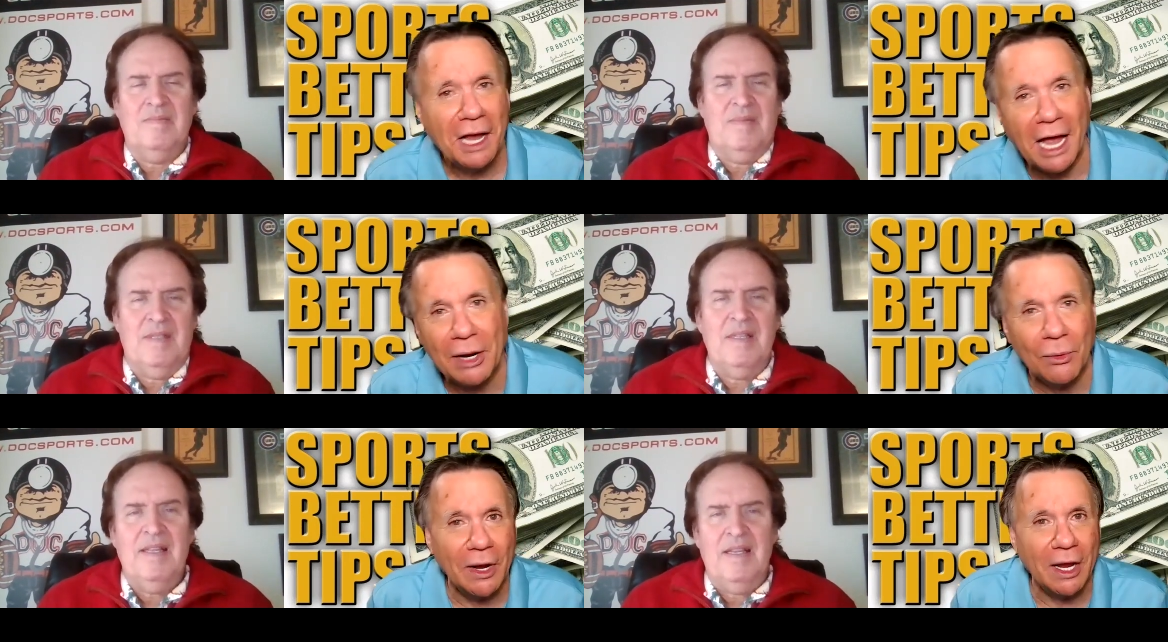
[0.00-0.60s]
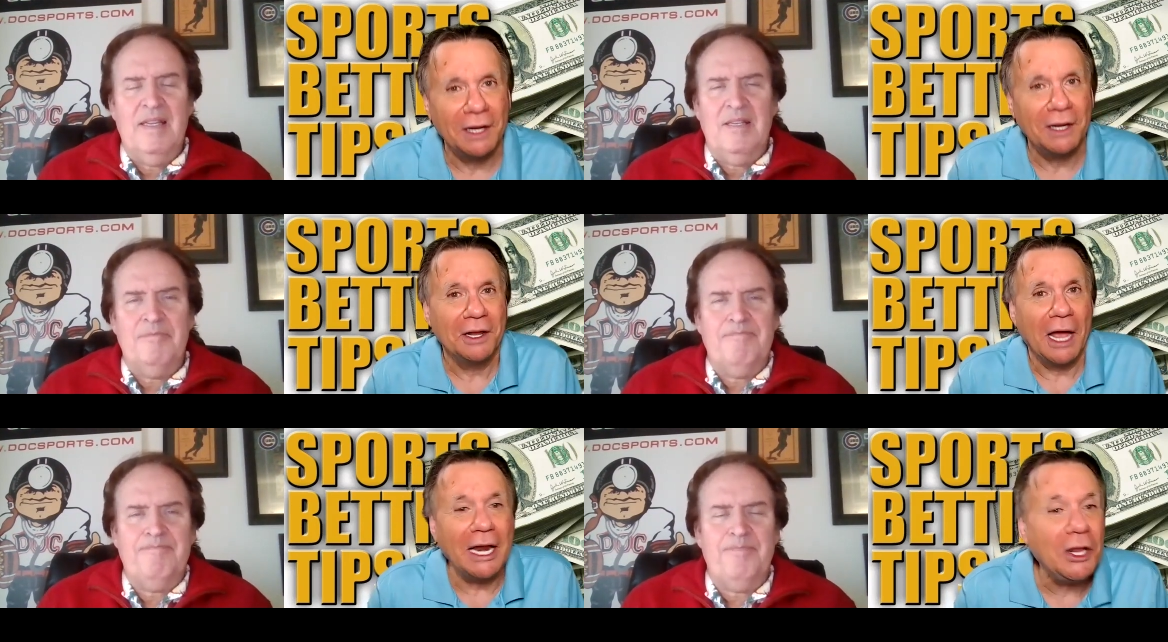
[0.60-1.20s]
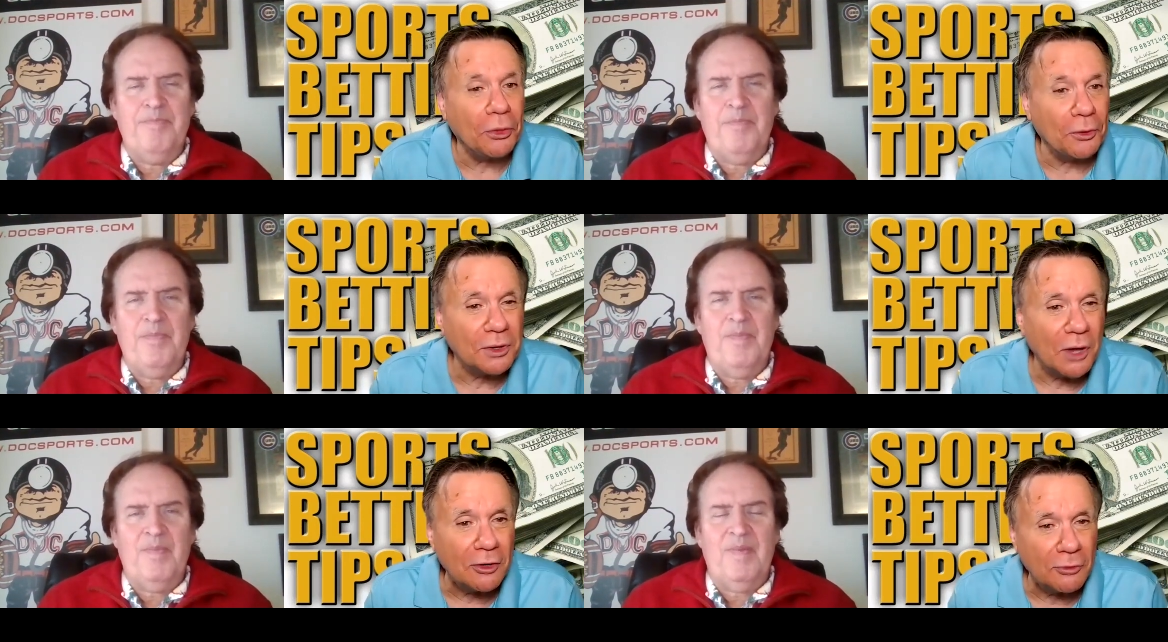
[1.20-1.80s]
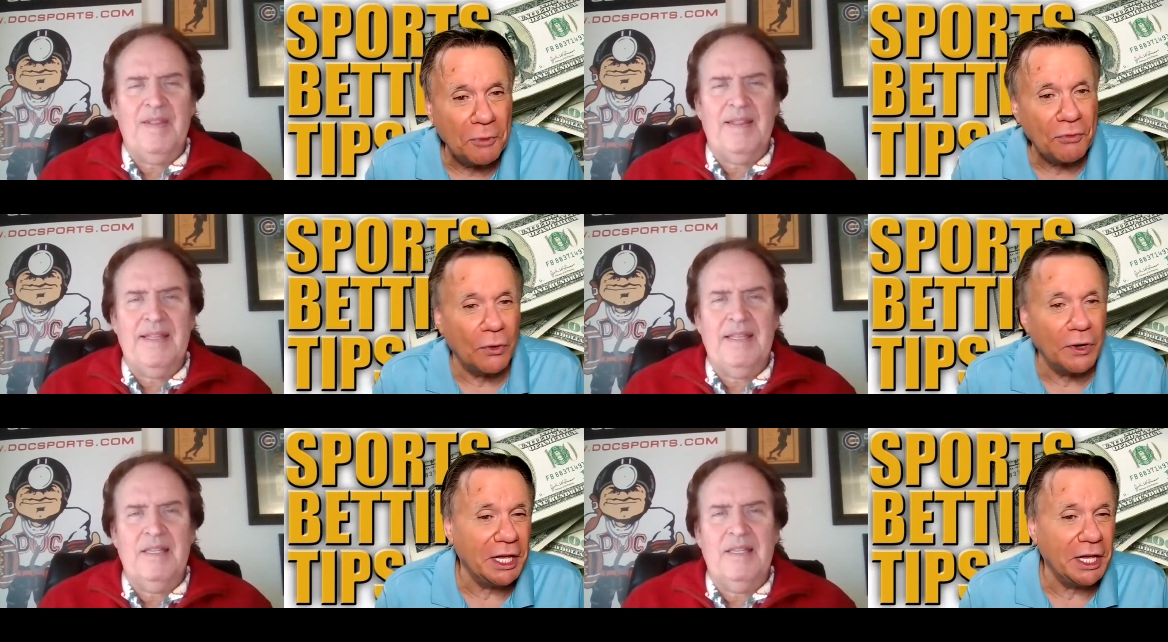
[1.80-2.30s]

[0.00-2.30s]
Speaker 1: Anyway, any other thoughts before